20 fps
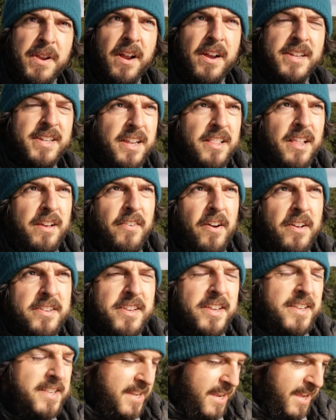because I love
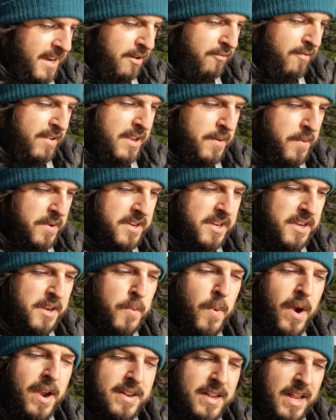otters and I really want to do
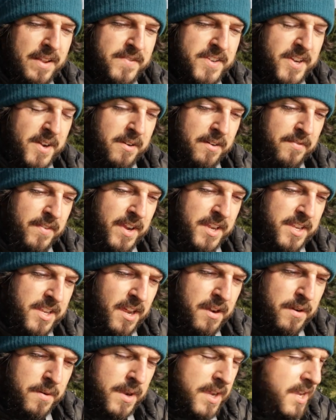wildlife photography.
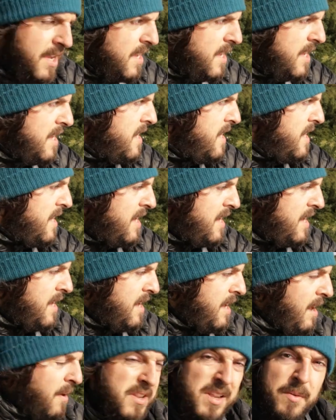So
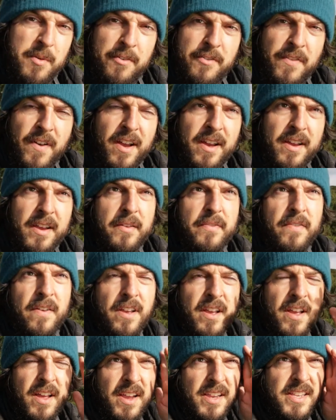I was up at five
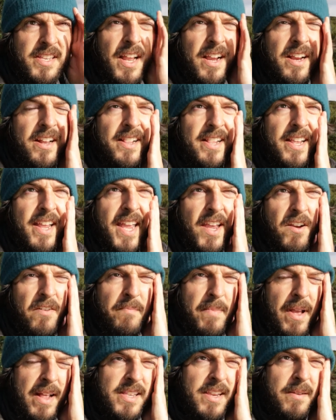and I cycled here
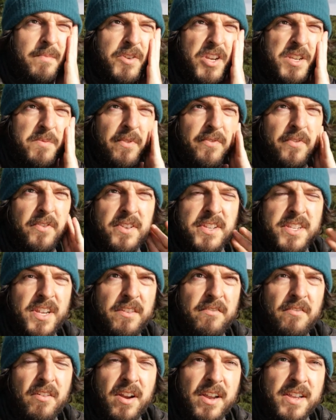and met him just before
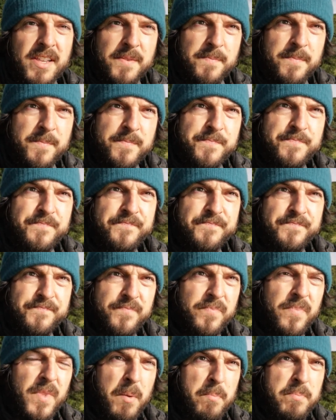sunrise.
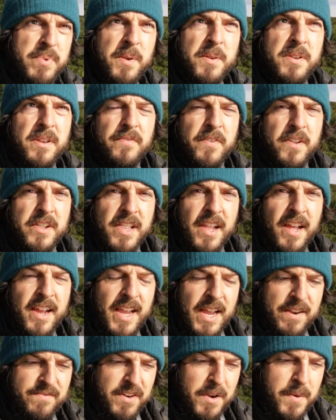Beautiful
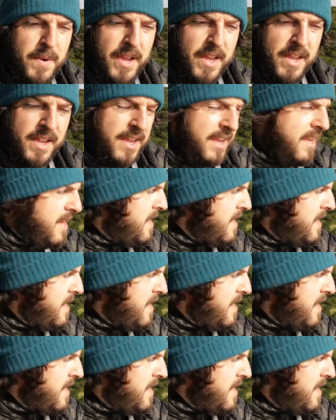light everywhere.